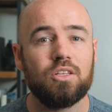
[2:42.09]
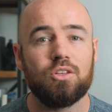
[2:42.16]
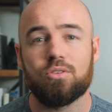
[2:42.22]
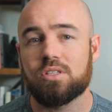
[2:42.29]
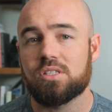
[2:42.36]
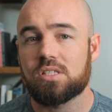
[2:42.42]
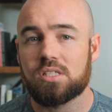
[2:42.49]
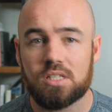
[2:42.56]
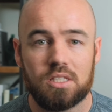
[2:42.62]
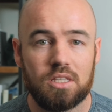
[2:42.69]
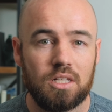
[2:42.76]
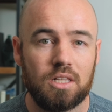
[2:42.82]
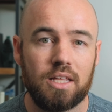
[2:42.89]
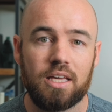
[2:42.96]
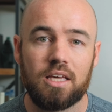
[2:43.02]
You can see the
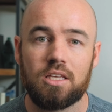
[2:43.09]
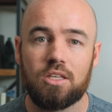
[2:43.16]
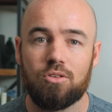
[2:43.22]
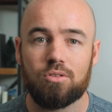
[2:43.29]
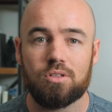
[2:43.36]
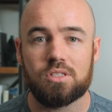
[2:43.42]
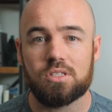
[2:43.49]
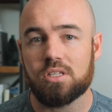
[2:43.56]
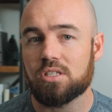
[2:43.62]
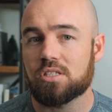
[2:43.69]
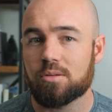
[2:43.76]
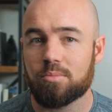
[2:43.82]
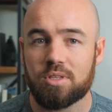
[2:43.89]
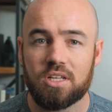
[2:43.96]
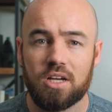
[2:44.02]
lake, you can see
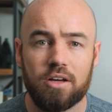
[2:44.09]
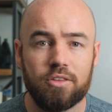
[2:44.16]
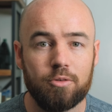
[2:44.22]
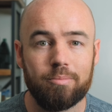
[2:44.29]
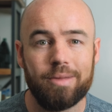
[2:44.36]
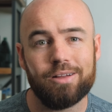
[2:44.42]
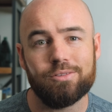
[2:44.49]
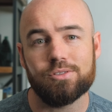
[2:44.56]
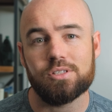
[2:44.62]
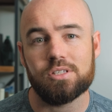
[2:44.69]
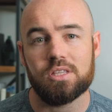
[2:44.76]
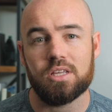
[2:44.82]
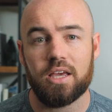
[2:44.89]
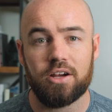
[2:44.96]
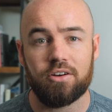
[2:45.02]
some of the other mountains in
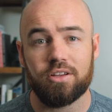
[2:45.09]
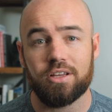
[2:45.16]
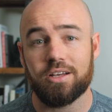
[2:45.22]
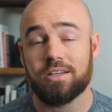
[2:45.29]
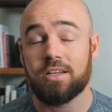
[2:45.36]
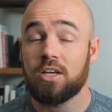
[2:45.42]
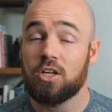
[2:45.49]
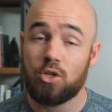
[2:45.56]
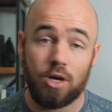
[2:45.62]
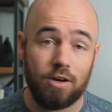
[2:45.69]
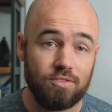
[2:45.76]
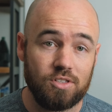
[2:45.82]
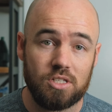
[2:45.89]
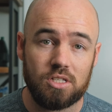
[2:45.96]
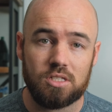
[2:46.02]
the area, you
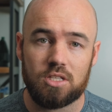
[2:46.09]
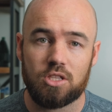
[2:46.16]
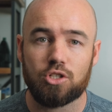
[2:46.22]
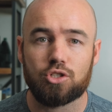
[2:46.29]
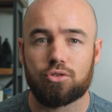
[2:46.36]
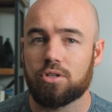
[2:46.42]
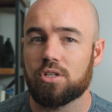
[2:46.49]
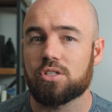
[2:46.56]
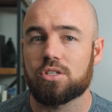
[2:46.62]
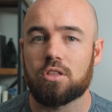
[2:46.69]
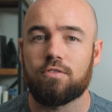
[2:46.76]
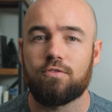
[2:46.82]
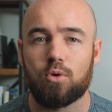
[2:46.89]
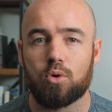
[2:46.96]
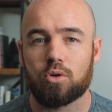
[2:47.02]
obviously see the trees in the
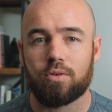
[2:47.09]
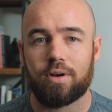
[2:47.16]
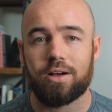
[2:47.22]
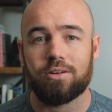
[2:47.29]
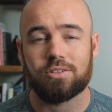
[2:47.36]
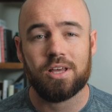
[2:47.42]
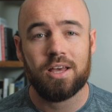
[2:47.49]
foreground,